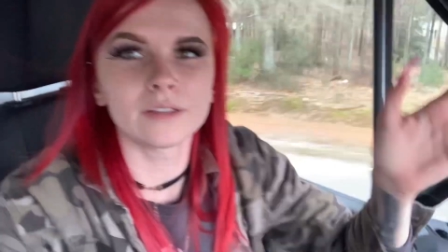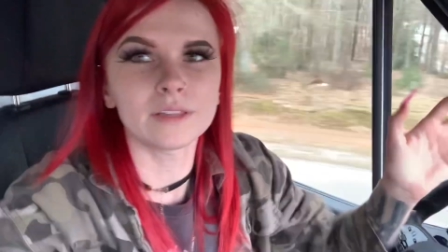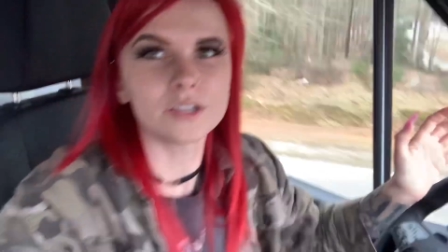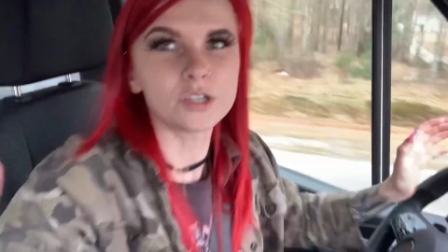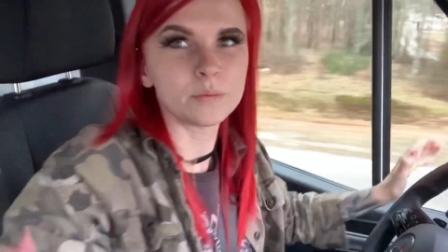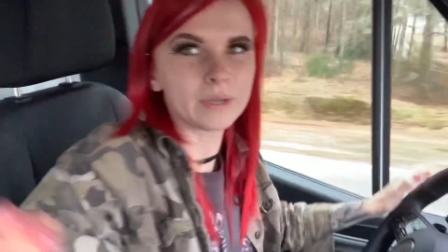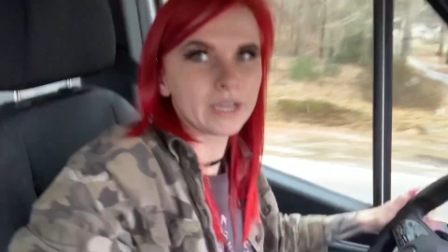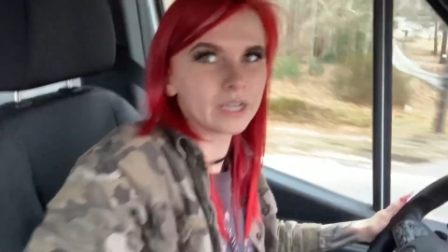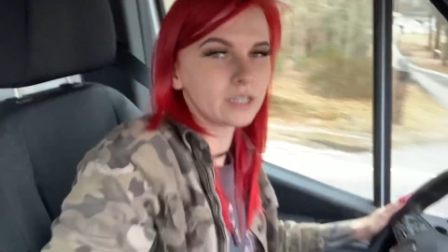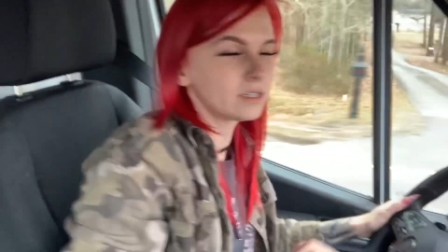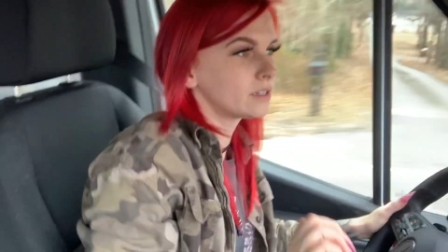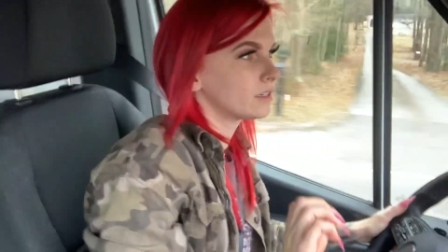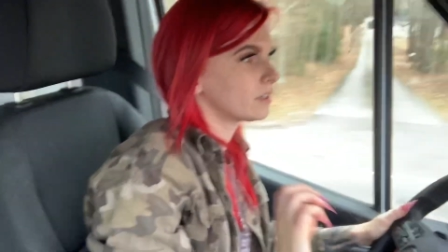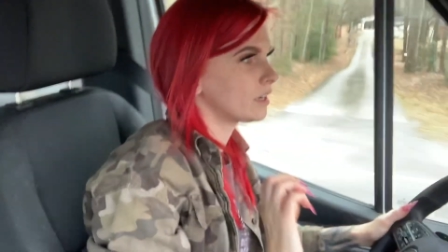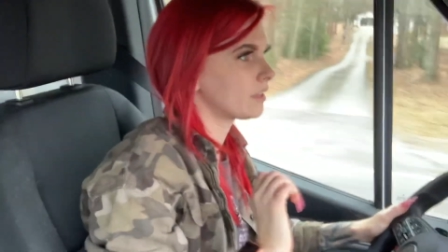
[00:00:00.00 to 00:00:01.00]
It should be good.
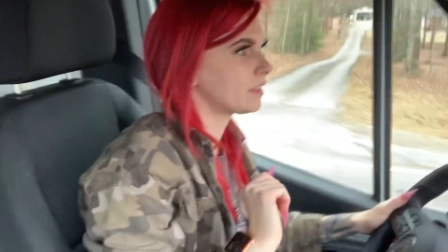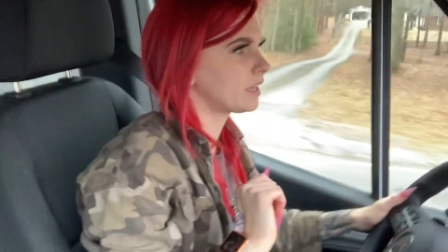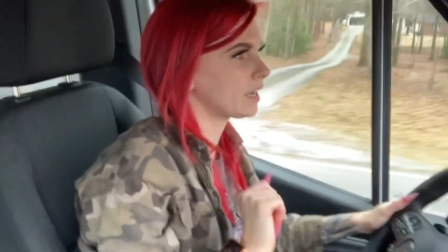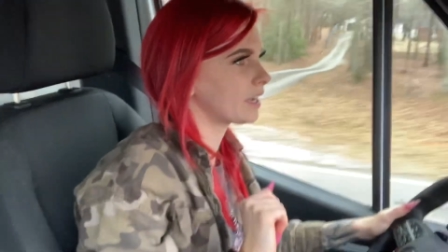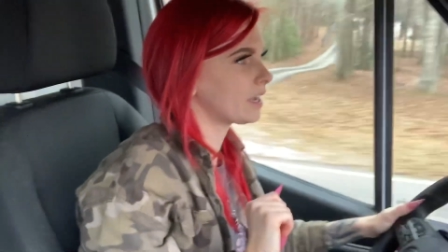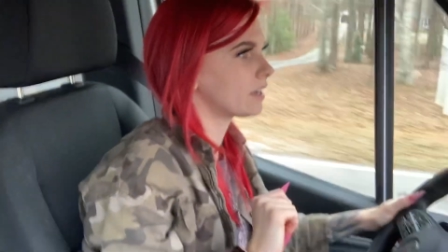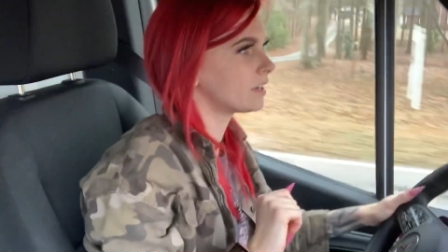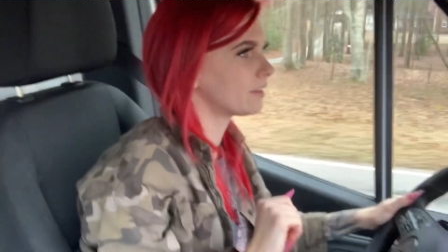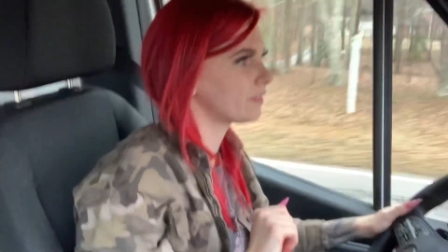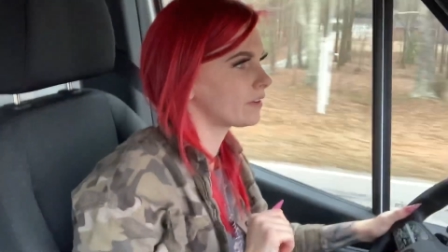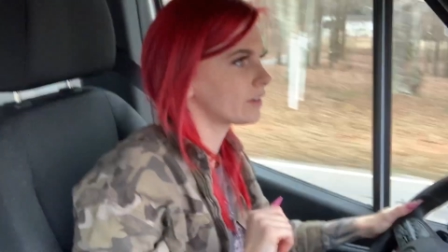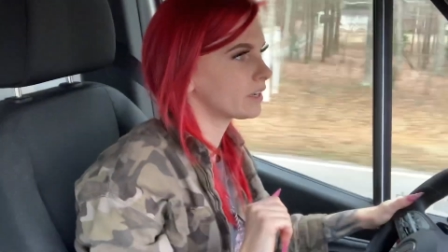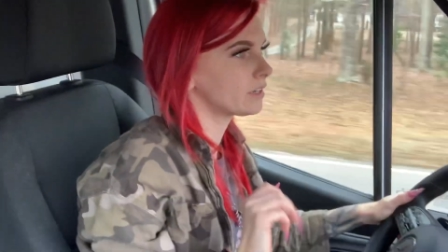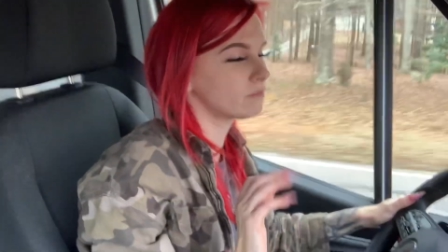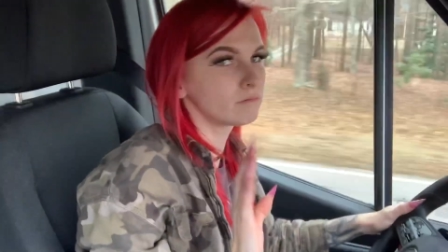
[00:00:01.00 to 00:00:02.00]
I think I got it on
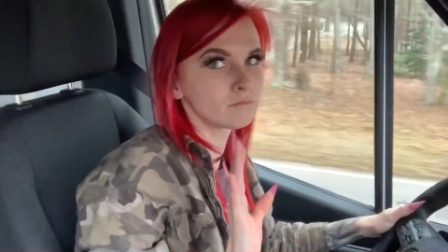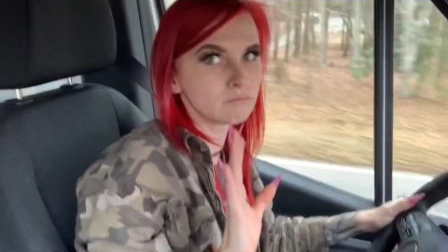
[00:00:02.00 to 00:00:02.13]
there good.